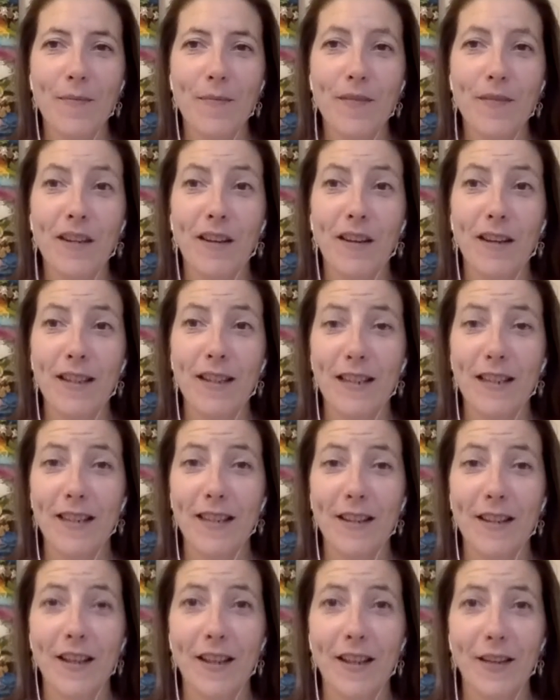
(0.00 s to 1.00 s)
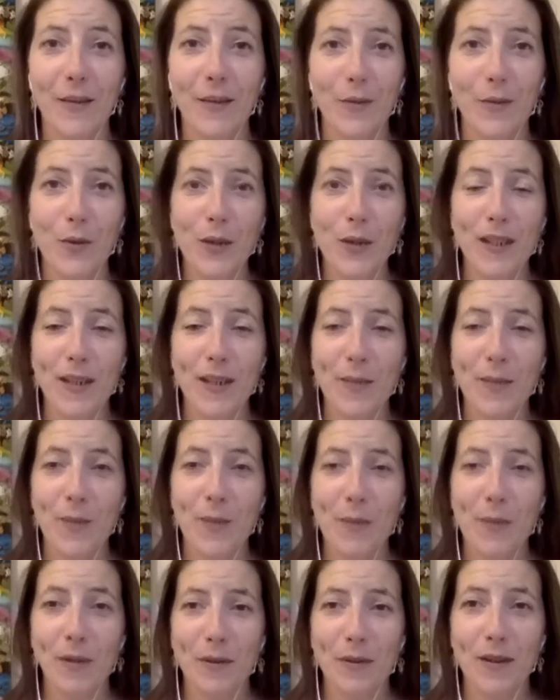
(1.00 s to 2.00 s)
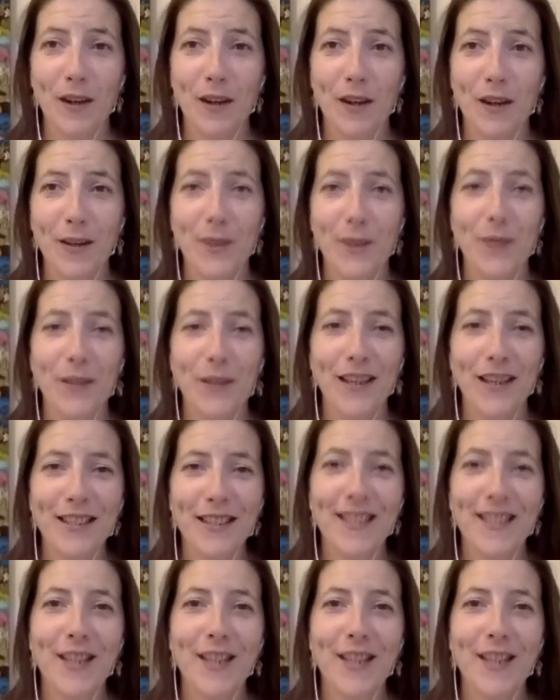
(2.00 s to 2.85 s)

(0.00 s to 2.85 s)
delighted that 47 women have signed up for this.